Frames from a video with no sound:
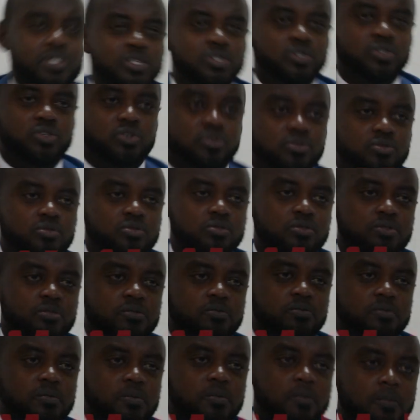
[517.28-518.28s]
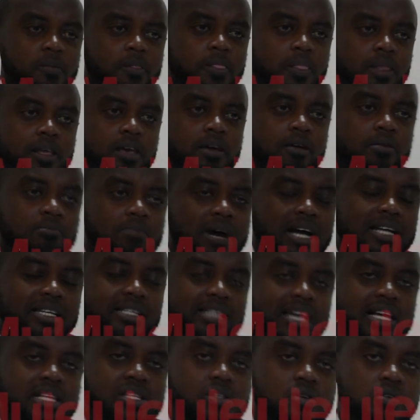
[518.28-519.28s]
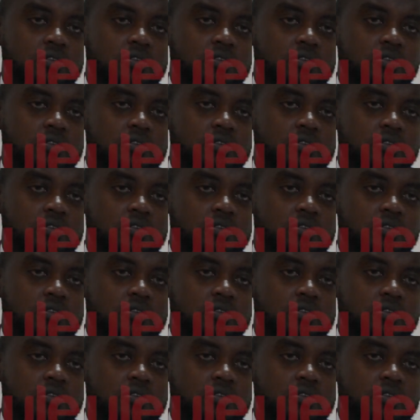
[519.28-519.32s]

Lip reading: is true, but he has